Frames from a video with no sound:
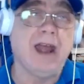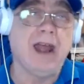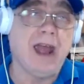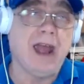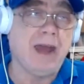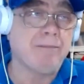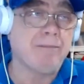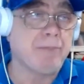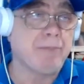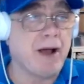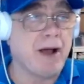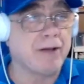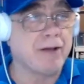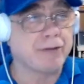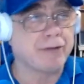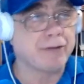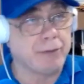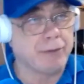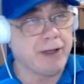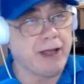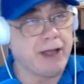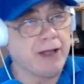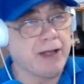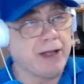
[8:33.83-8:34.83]
and
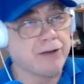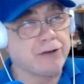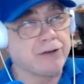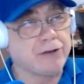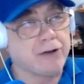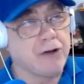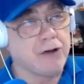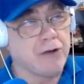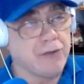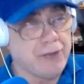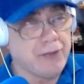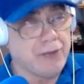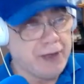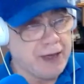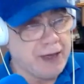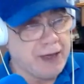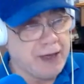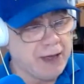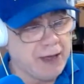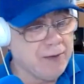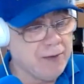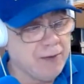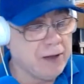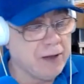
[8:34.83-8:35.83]
possibly into
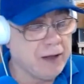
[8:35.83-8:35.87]
the